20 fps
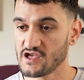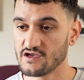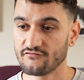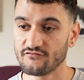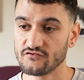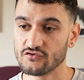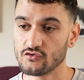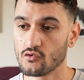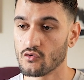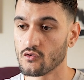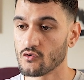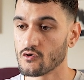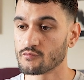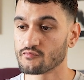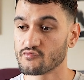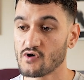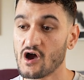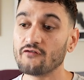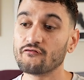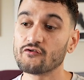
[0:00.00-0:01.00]
If your
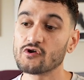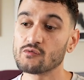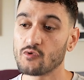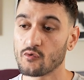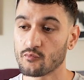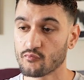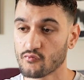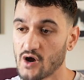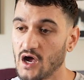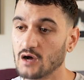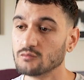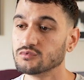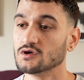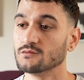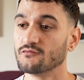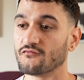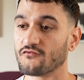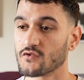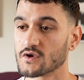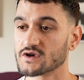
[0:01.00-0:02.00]
profitable
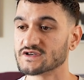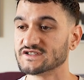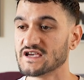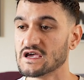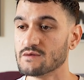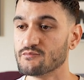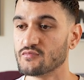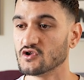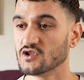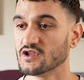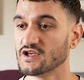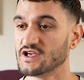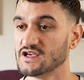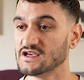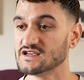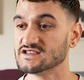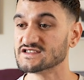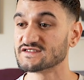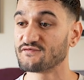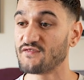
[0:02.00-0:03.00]
problem, for example,
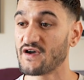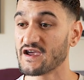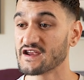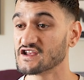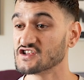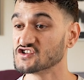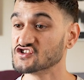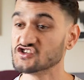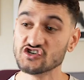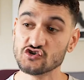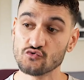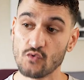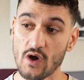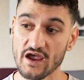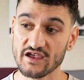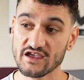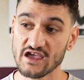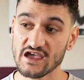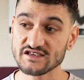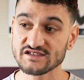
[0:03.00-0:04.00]
is fighting
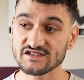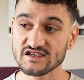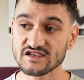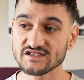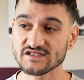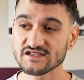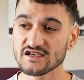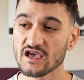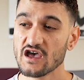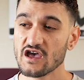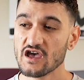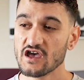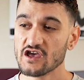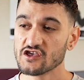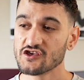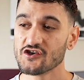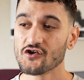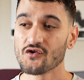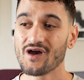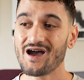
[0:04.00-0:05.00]
DUI cases,
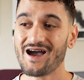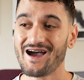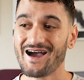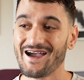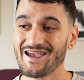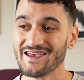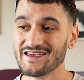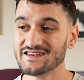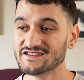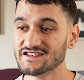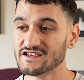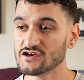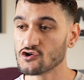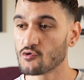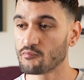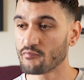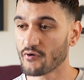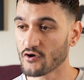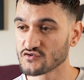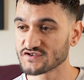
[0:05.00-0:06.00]
Your
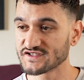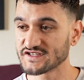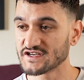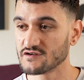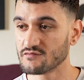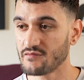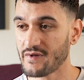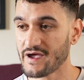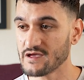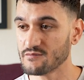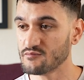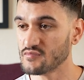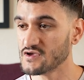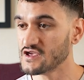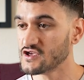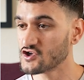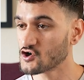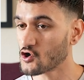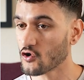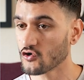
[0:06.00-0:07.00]
ideal person might
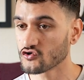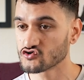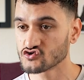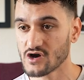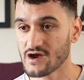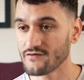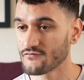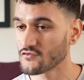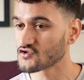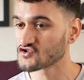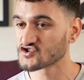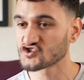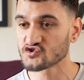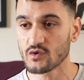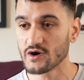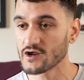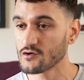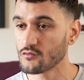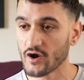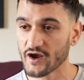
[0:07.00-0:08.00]
be car drivers
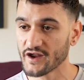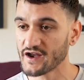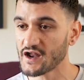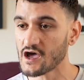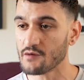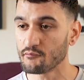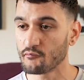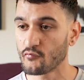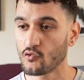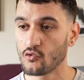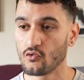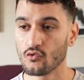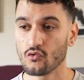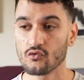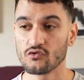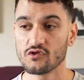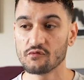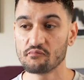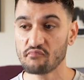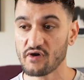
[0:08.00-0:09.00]
21 and up,
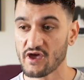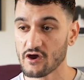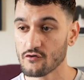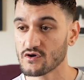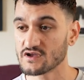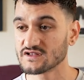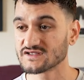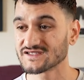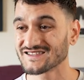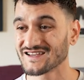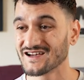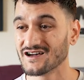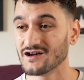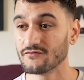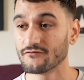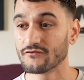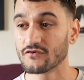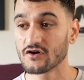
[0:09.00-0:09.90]
or the parents of